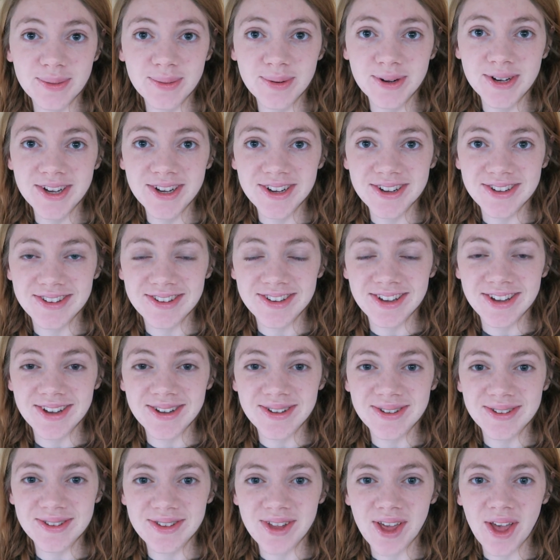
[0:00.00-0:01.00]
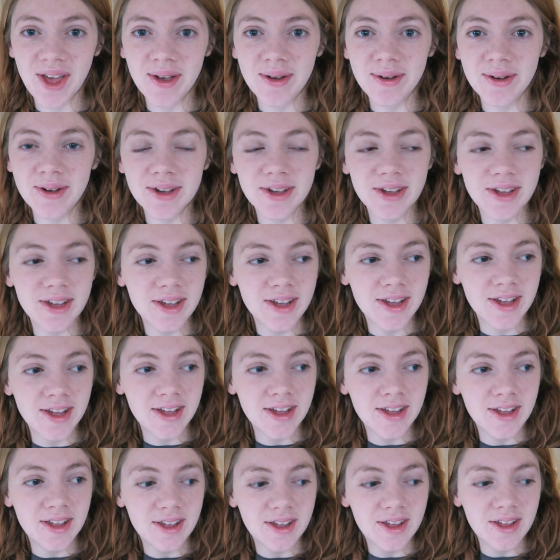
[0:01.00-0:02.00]
got work still, so
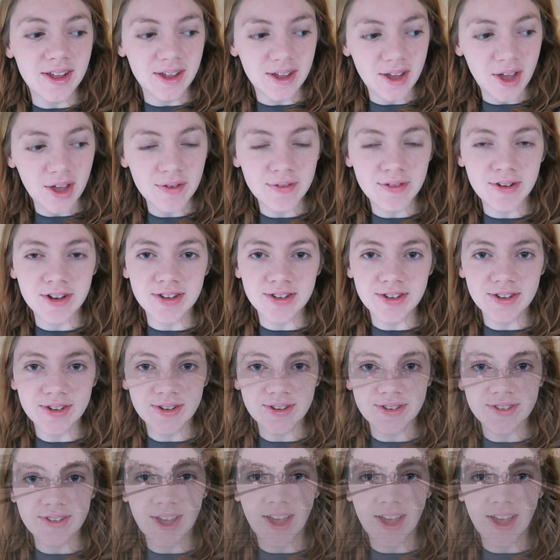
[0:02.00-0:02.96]
hopefully it's a good